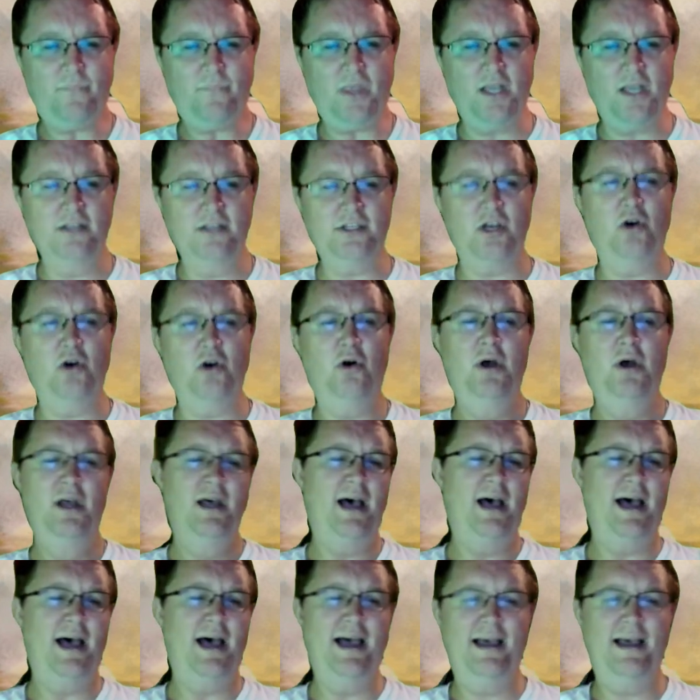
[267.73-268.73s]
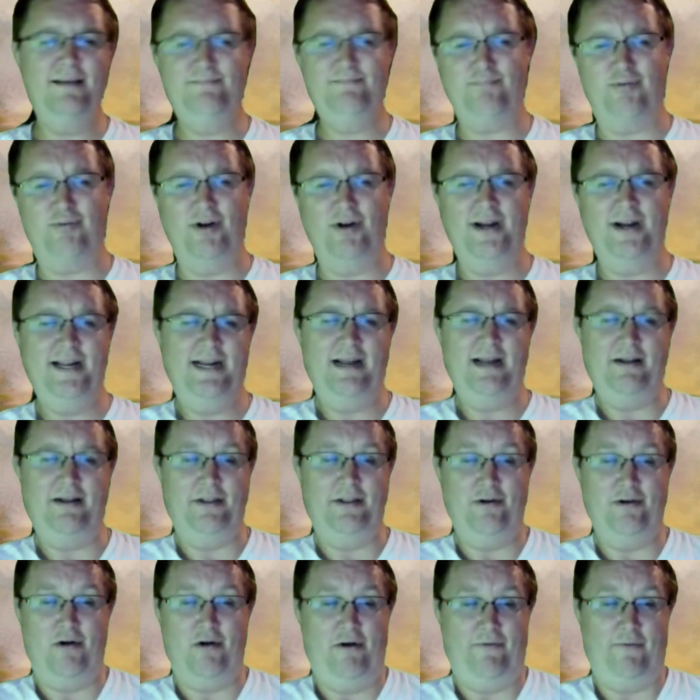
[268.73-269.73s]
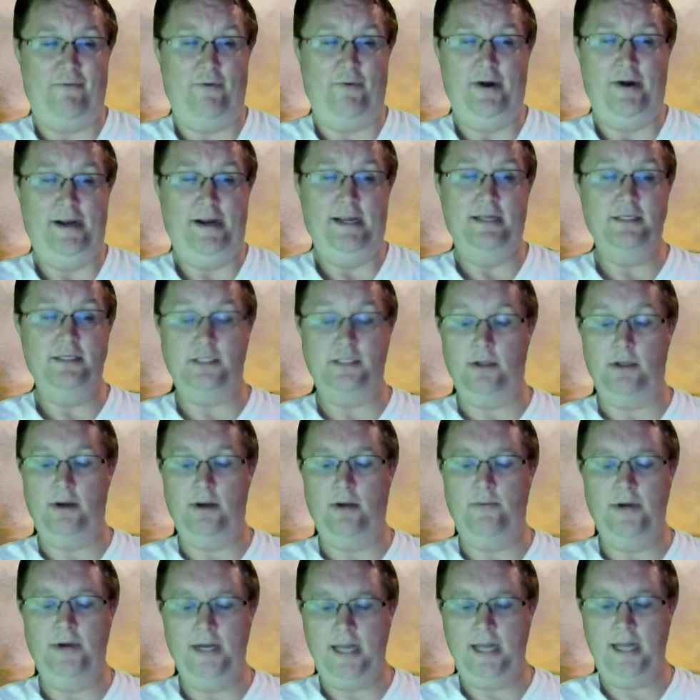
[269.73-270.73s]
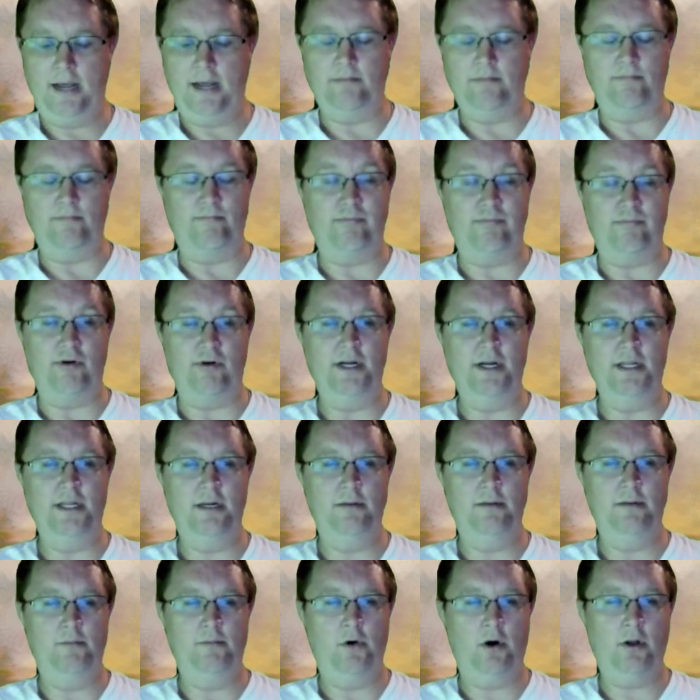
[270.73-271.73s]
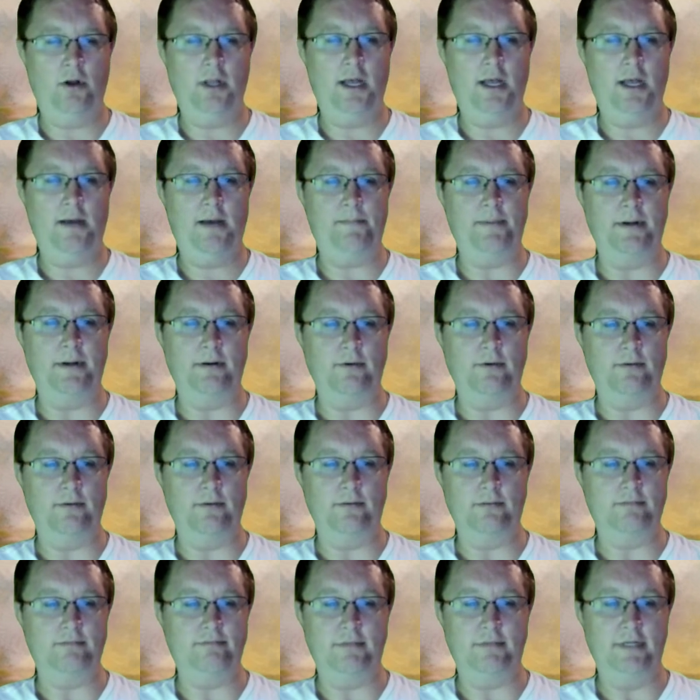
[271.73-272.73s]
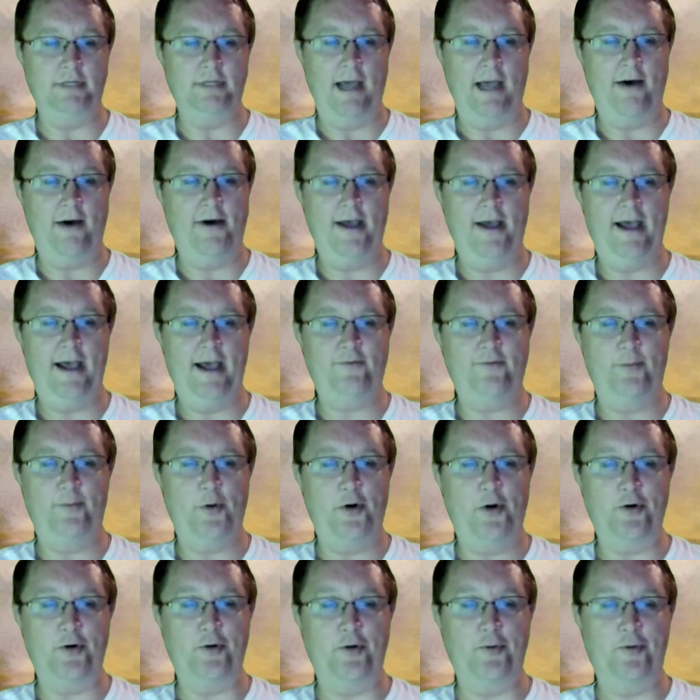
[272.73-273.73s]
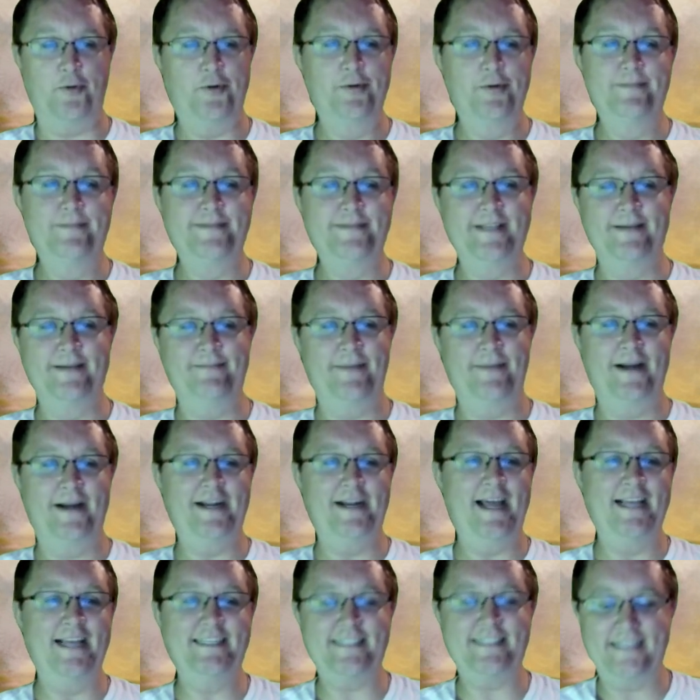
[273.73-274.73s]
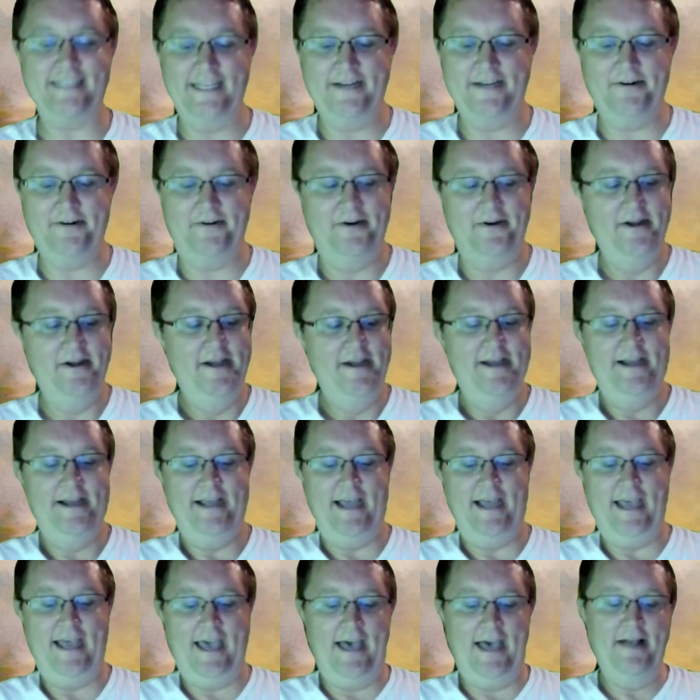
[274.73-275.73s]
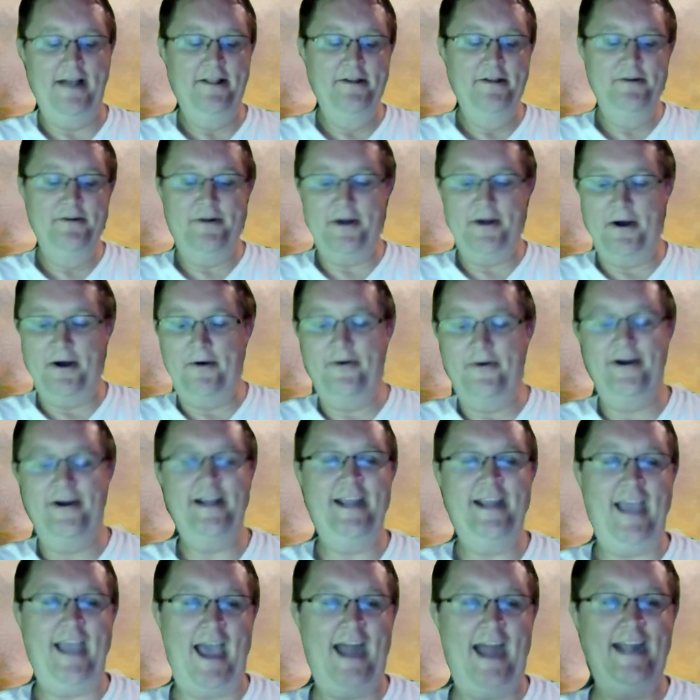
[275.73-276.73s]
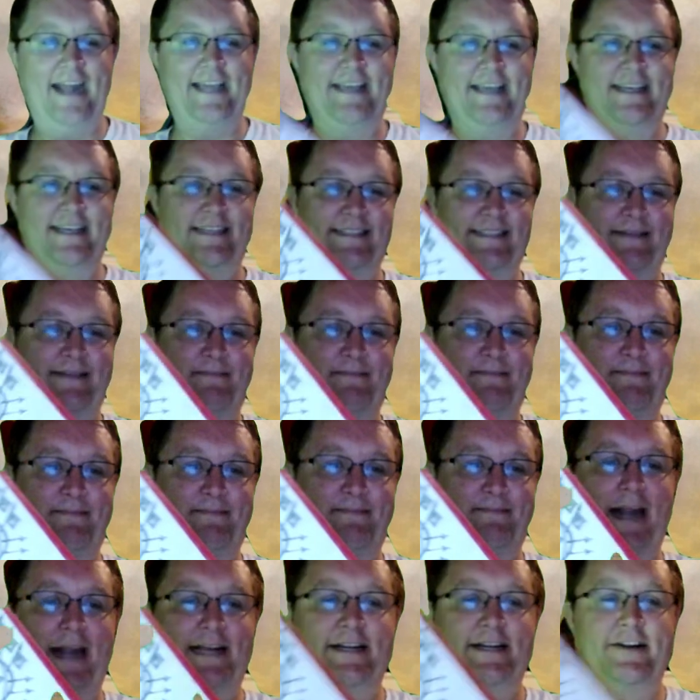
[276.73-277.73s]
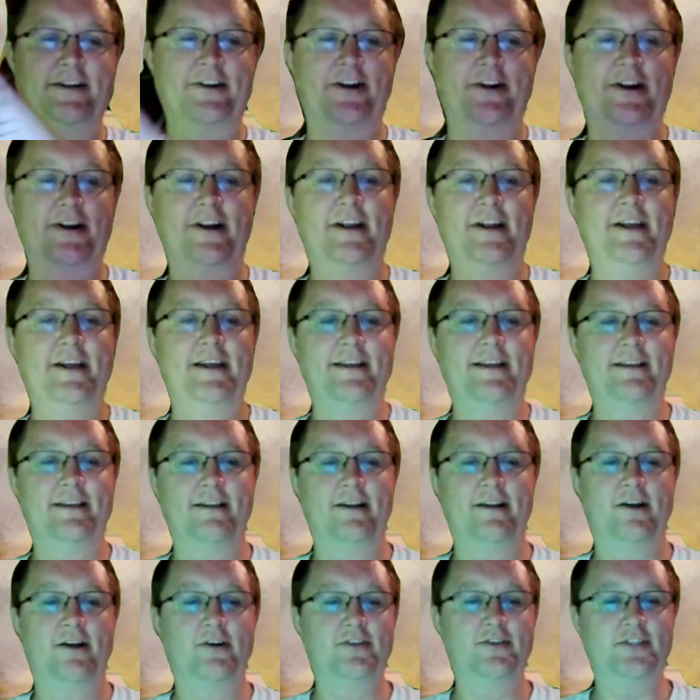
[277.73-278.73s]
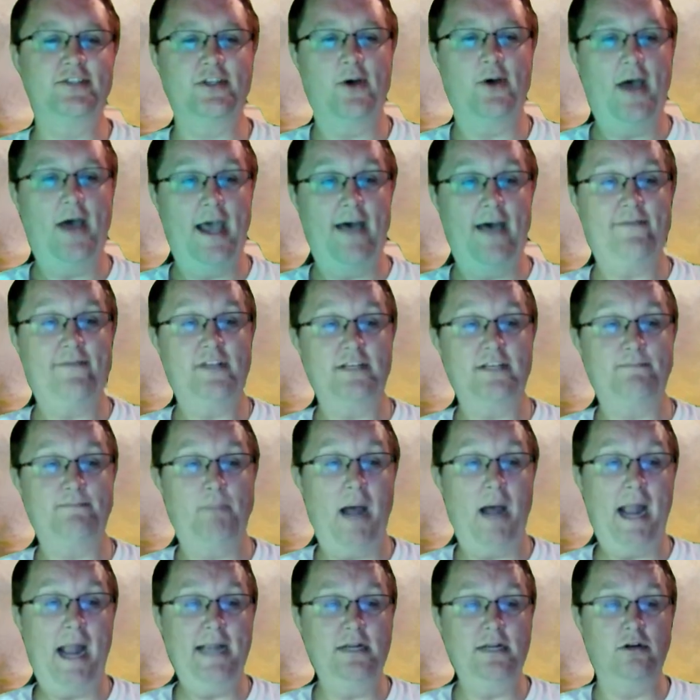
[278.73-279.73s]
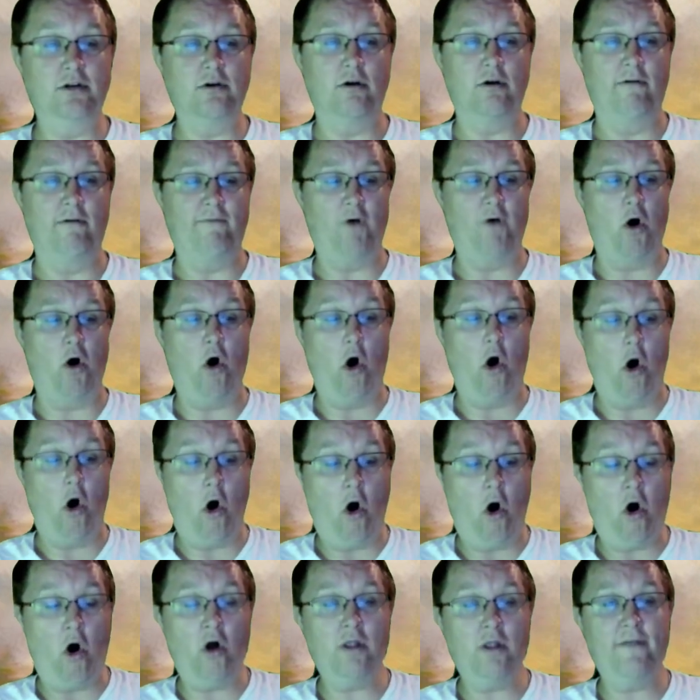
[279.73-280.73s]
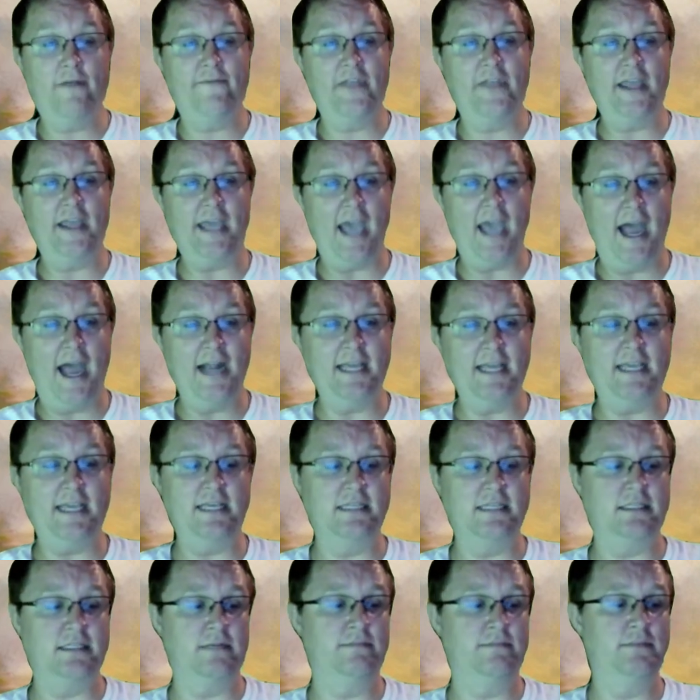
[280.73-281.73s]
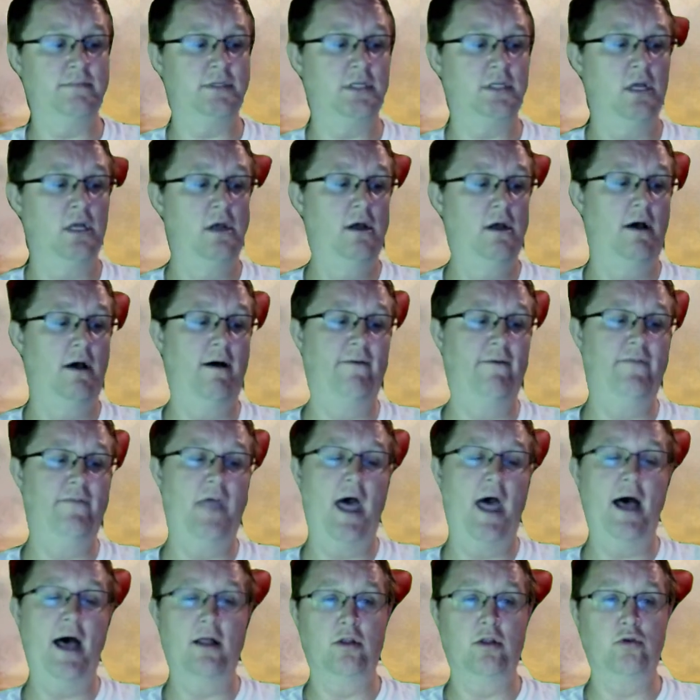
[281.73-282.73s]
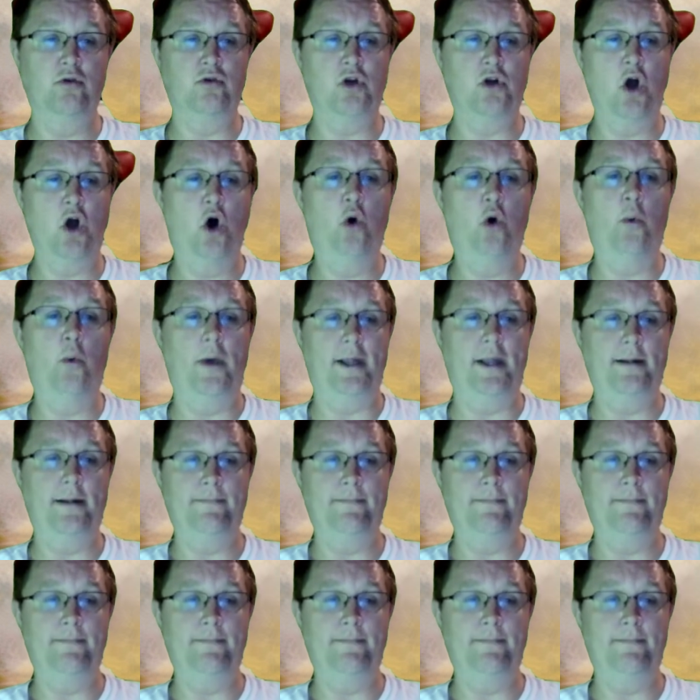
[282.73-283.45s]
So I printed out, they're all free. So I went out and printed them all up, and now I have them all grouped in my nice little Elu Cohen Catechism binder. You know, so I have this binder of all of the catechisms of the Elu Cohen.